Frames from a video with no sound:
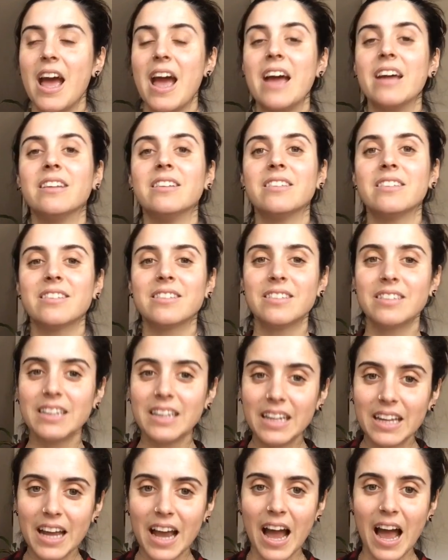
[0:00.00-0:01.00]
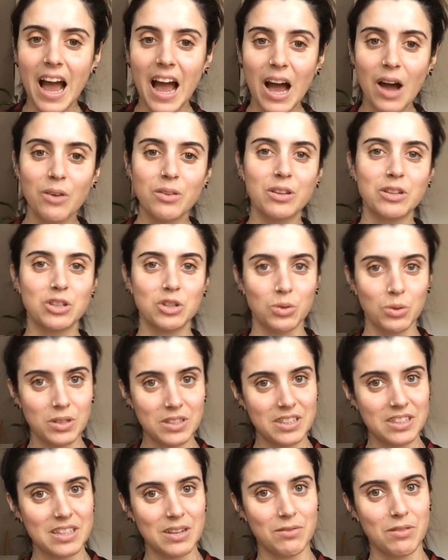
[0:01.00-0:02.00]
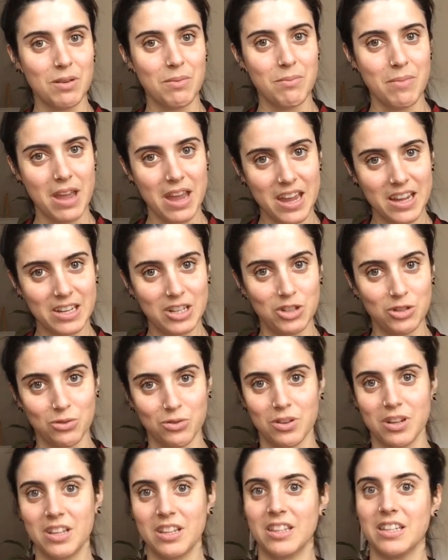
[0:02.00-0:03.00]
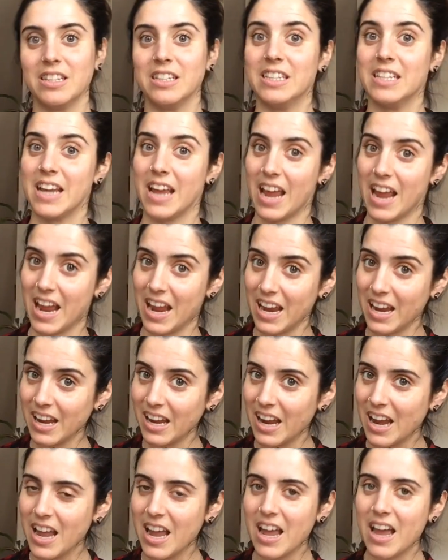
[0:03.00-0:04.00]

and see how the choices that we make during the day